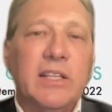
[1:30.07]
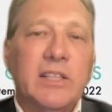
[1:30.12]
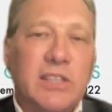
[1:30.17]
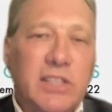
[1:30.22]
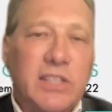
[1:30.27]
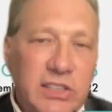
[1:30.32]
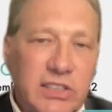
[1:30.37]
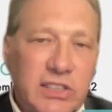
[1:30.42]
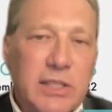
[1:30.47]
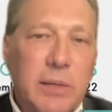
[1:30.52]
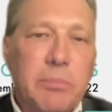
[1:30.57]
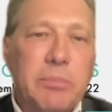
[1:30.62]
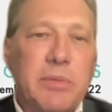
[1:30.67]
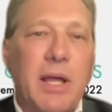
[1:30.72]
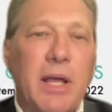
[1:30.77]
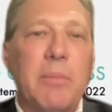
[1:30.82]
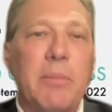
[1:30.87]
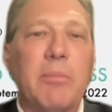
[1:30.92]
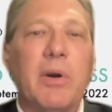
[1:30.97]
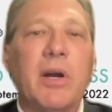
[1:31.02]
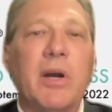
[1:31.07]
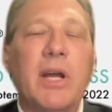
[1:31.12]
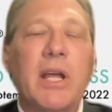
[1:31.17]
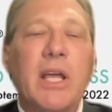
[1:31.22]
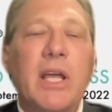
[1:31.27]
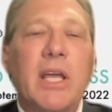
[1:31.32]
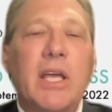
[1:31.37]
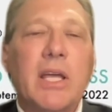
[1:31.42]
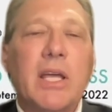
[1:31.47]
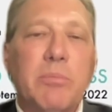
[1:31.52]
this September
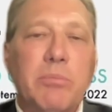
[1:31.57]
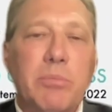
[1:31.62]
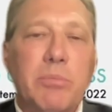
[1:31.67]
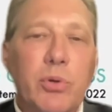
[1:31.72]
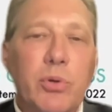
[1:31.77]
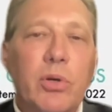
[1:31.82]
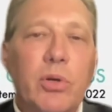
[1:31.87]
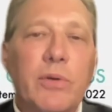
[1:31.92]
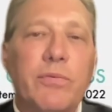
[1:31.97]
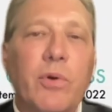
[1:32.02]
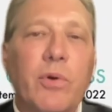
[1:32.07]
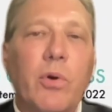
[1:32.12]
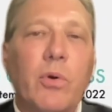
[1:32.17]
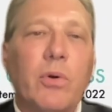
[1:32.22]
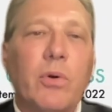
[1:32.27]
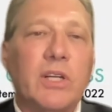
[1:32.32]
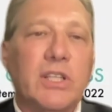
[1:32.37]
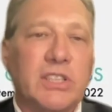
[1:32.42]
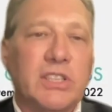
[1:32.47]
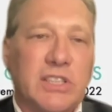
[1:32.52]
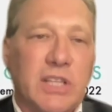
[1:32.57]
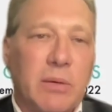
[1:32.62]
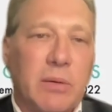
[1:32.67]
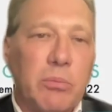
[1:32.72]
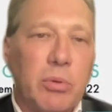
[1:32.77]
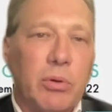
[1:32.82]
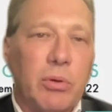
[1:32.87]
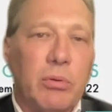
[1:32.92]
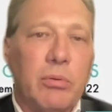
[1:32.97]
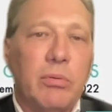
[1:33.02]
in beautiful
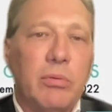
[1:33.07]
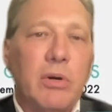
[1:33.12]
Istanbul.